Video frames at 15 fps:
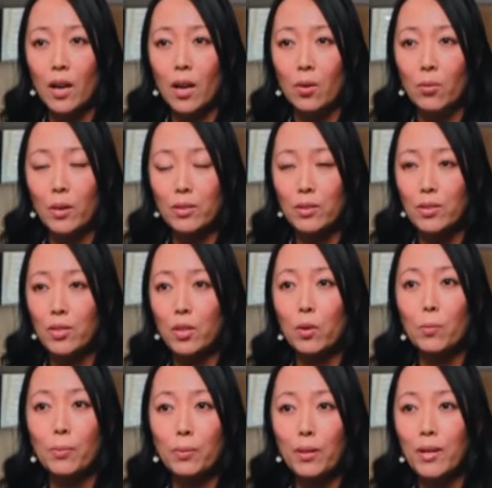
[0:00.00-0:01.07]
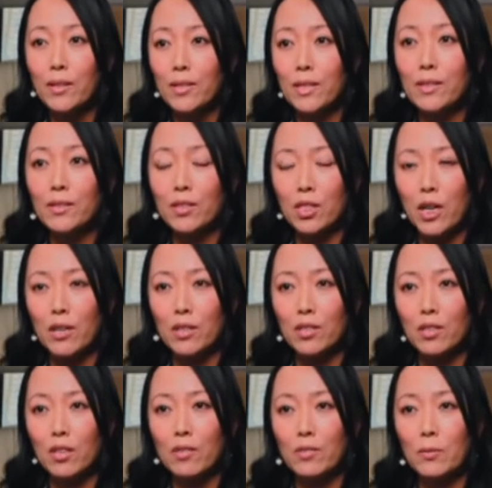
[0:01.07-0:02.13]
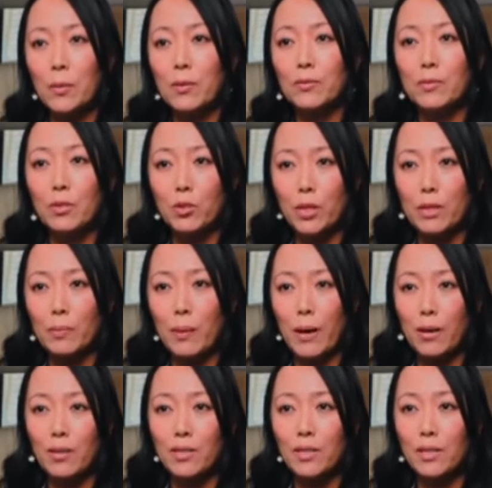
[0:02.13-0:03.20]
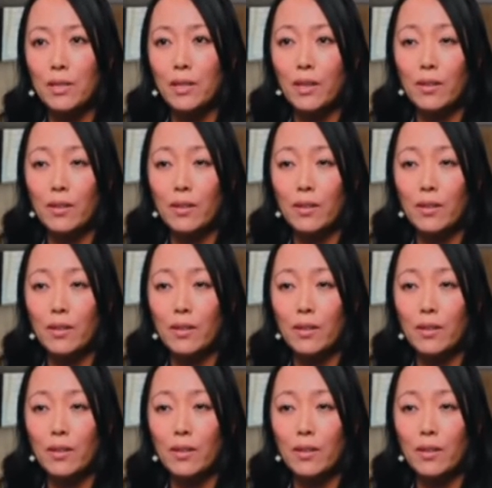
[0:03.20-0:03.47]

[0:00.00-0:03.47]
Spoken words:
was still praising the Chinese government for transparency